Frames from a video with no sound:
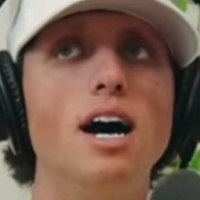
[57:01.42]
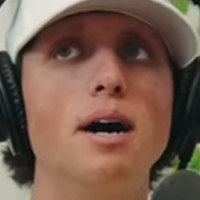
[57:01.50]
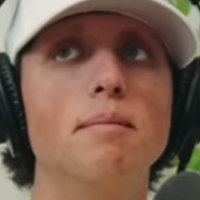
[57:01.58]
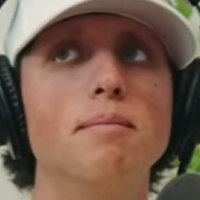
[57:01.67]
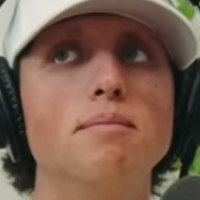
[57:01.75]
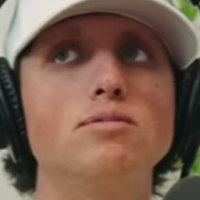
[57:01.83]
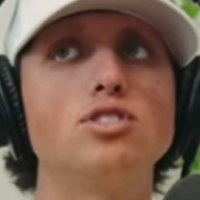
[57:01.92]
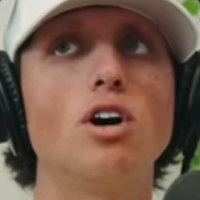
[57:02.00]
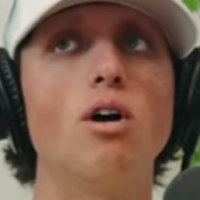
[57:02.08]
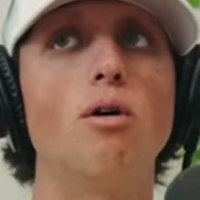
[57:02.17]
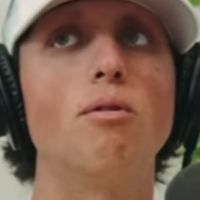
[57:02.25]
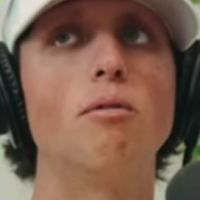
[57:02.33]
Um,
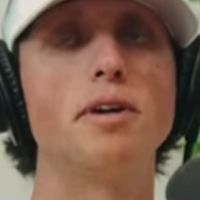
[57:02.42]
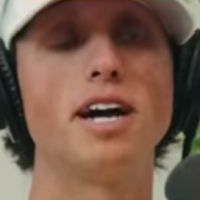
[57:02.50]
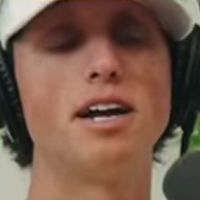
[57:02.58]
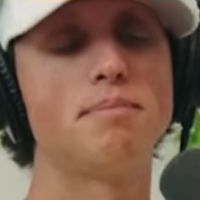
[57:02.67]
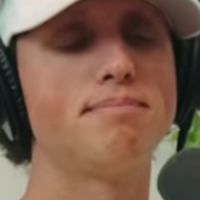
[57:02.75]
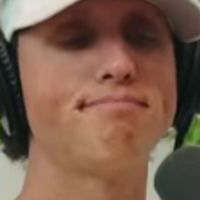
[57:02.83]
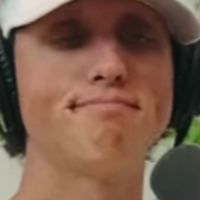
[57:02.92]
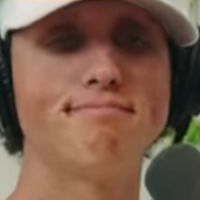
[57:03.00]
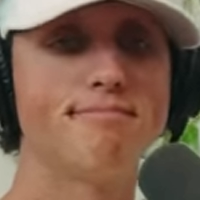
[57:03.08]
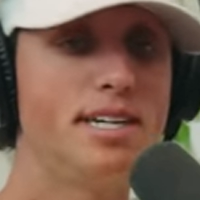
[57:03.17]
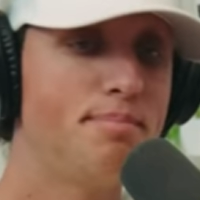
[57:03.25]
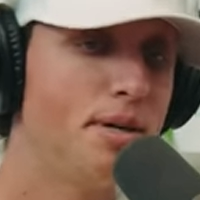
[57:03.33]
so when we got up,
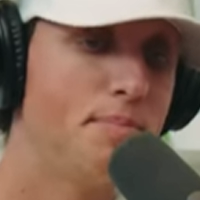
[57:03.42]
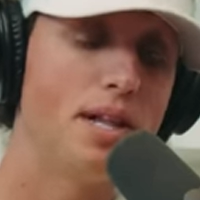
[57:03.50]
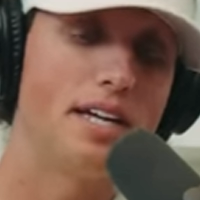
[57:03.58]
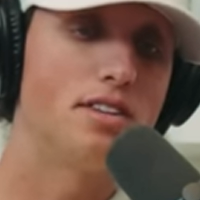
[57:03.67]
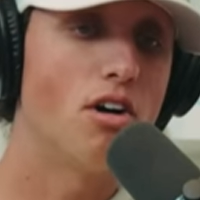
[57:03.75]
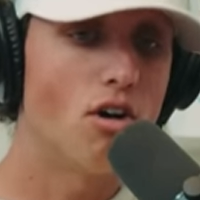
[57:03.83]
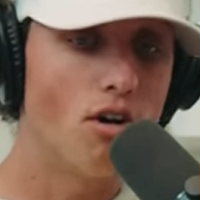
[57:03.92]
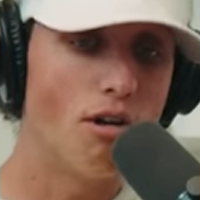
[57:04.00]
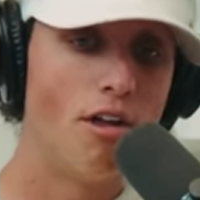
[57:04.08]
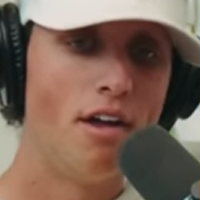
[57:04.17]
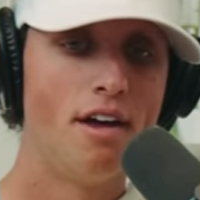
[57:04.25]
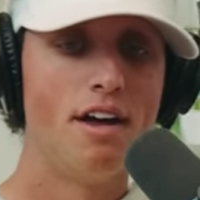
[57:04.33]
we, he played the
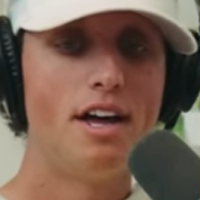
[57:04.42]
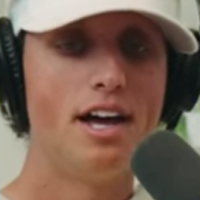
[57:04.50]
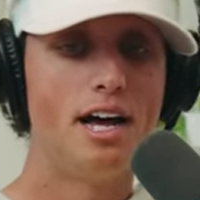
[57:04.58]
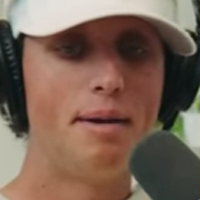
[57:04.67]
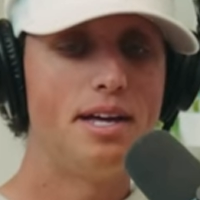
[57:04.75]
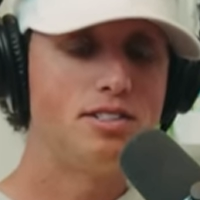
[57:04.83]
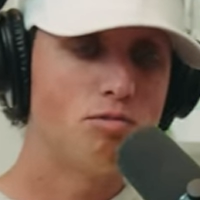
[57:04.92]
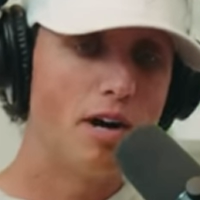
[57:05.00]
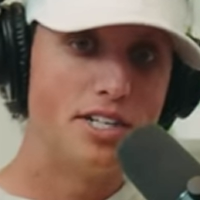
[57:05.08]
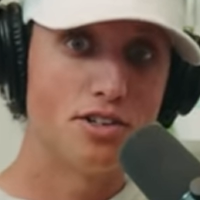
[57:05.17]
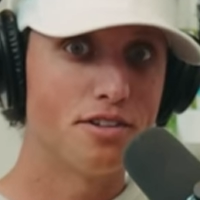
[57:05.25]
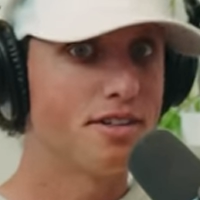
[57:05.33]
hole, uh, his
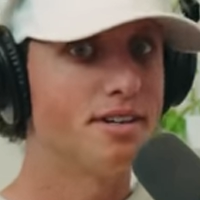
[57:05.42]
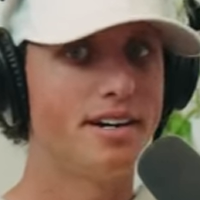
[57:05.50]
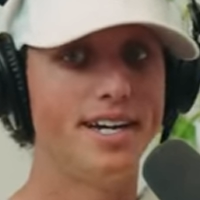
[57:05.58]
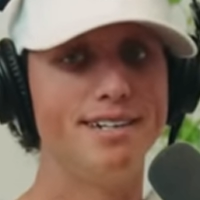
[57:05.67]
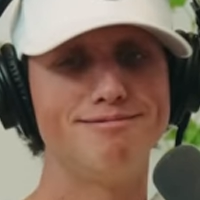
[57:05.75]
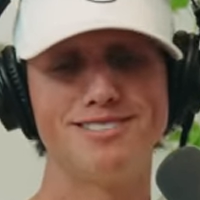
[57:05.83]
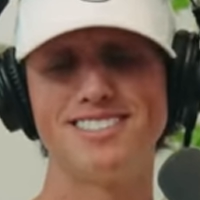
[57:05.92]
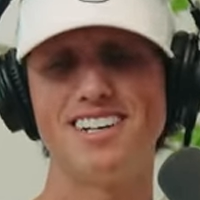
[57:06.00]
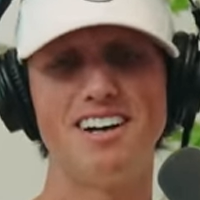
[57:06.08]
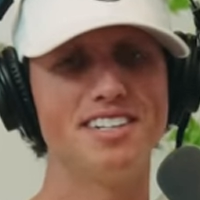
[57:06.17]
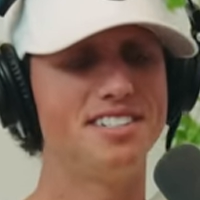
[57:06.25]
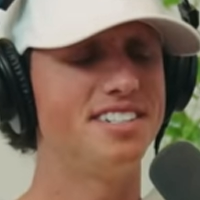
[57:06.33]
wedge on the green,
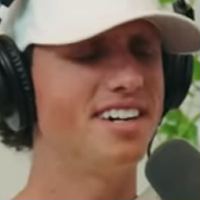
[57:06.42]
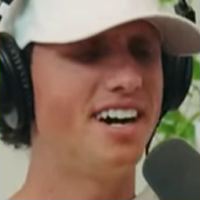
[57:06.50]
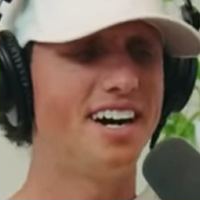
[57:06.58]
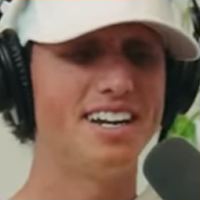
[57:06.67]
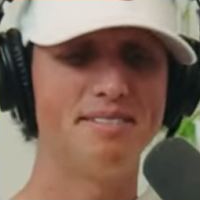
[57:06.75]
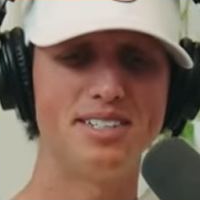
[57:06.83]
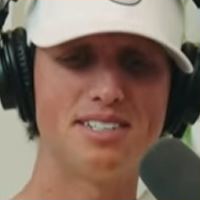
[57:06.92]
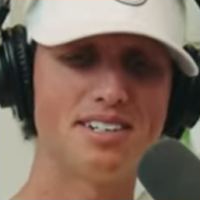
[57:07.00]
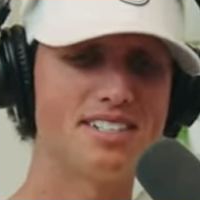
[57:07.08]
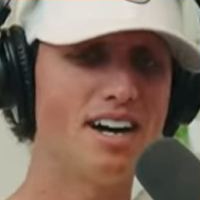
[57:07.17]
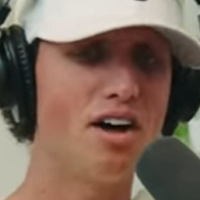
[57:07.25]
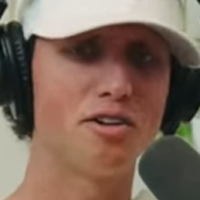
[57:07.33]
solid shot. I mean, took
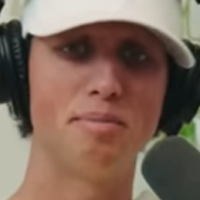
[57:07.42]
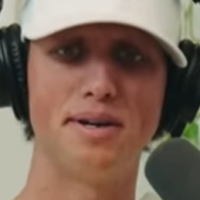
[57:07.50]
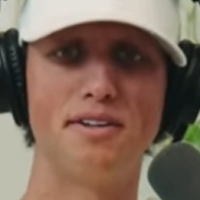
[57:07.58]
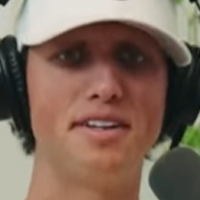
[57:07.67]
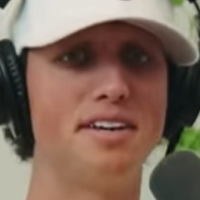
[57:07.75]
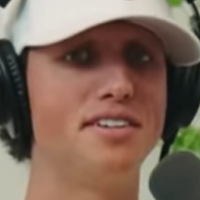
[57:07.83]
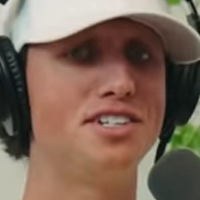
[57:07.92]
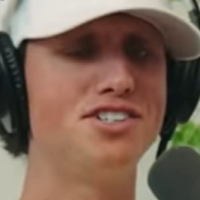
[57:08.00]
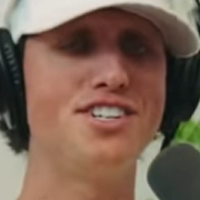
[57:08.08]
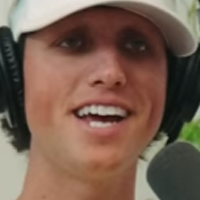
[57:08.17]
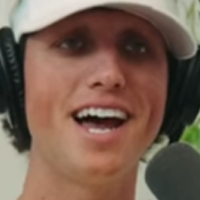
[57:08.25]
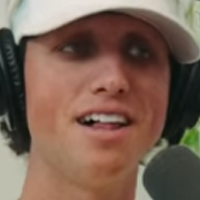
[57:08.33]
a dollar bill divot,
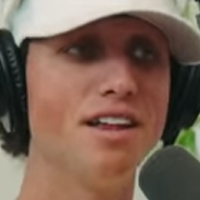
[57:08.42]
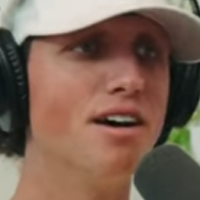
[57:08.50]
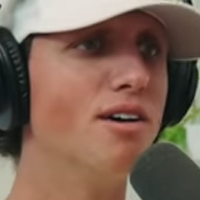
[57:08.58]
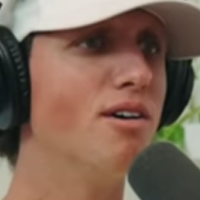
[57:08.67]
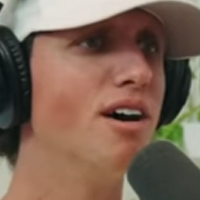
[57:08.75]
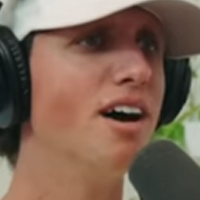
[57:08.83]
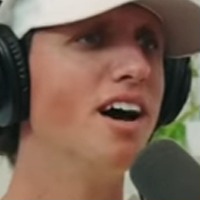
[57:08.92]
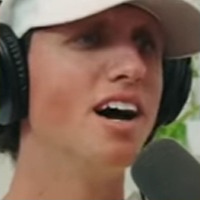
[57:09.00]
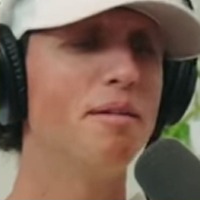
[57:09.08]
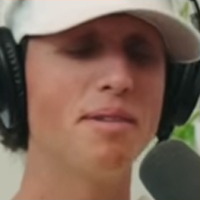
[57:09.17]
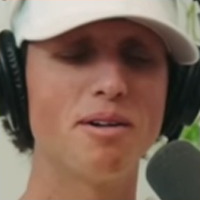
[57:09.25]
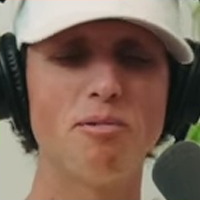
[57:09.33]
shallow.
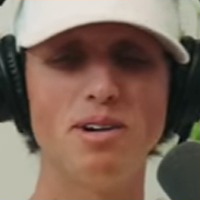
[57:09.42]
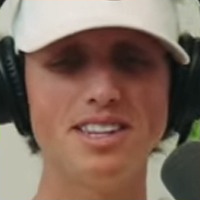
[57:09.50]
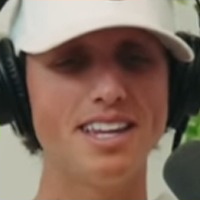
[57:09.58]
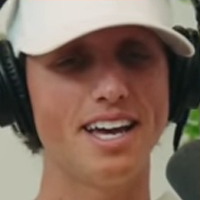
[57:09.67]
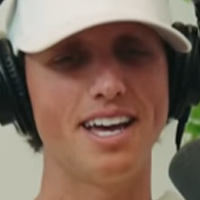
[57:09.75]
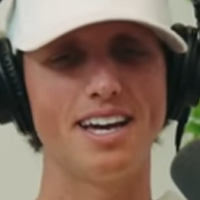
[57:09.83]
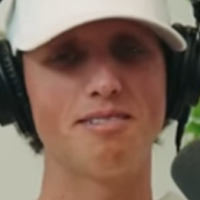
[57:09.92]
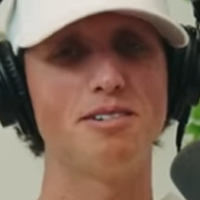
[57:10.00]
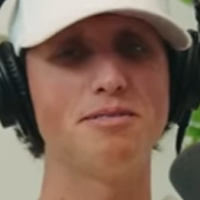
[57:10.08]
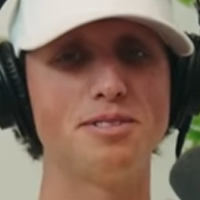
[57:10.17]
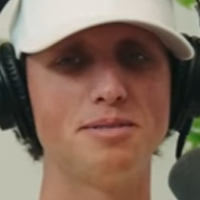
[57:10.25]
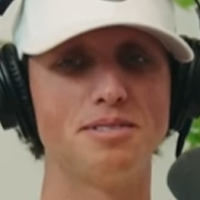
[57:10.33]
I'm like, what the heck?
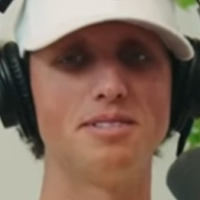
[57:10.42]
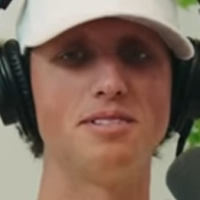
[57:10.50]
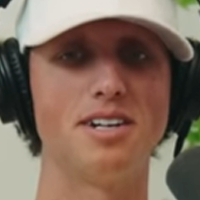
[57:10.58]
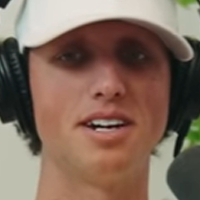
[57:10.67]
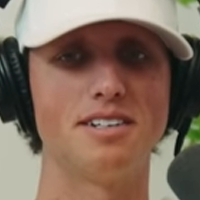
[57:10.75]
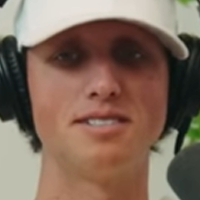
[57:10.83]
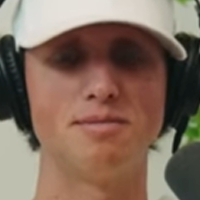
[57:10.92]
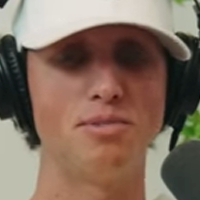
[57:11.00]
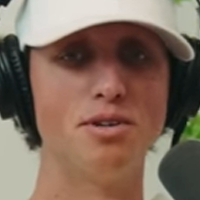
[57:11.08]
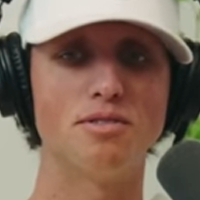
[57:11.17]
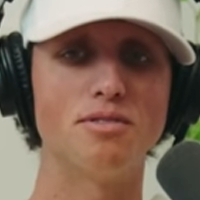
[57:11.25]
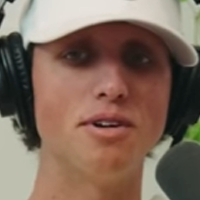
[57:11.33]
What are we supposed to do here? It's
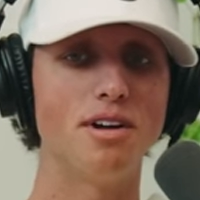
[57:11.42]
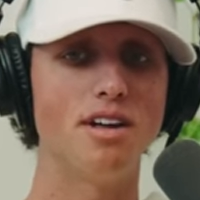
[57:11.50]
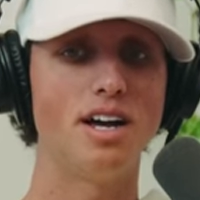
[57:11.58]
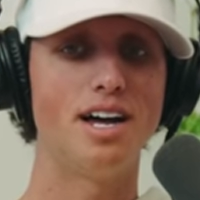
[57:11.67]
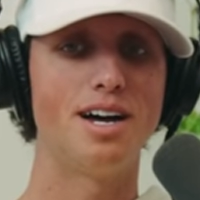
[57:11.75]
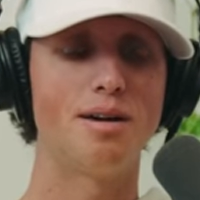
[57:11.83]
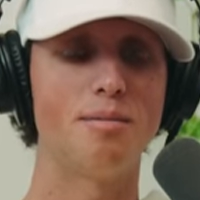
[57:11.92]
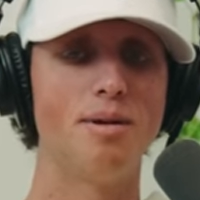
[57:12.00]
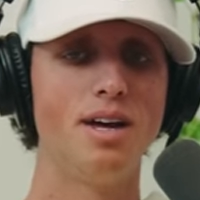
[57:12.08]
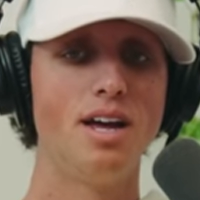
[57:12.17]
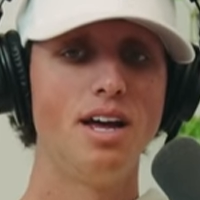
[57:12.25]
beautiful. Um,